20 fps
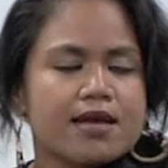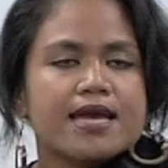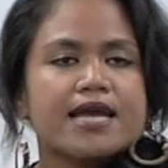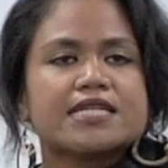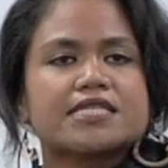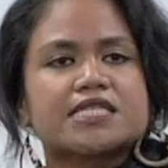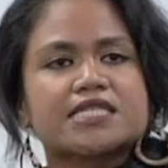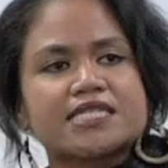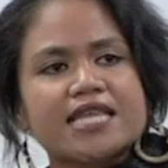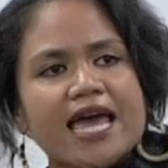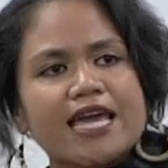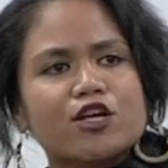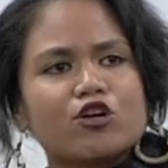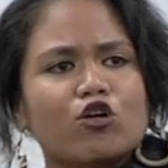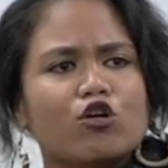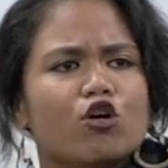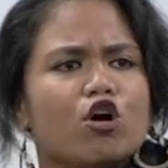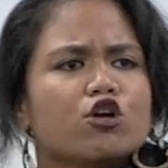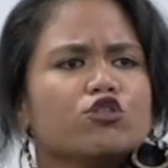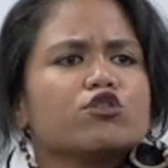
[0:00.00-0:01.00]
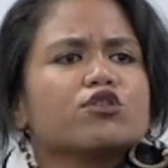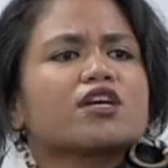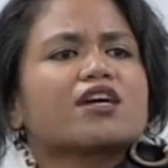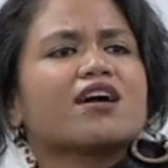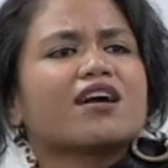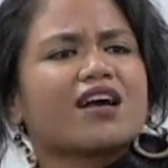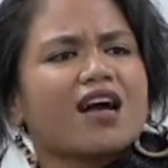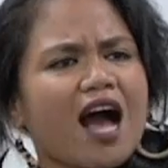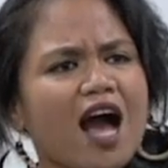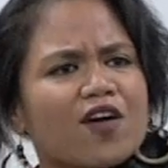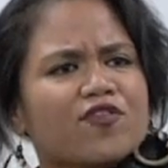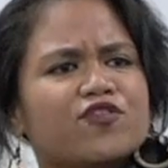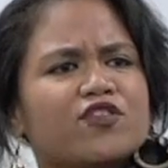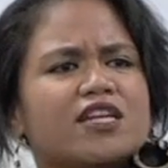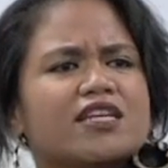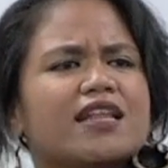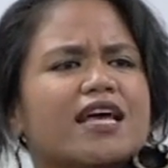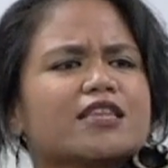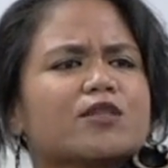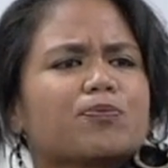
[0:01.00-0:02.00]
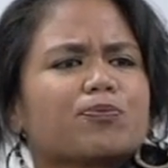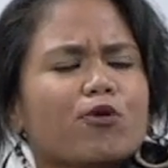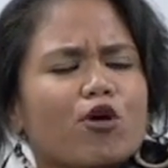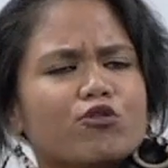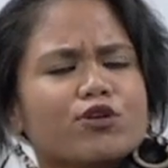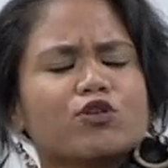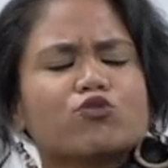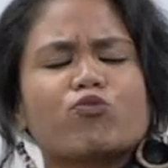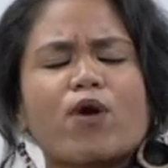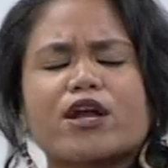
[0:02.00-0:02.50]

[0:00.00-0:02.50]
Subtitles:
and cycle through the cacophony like the broken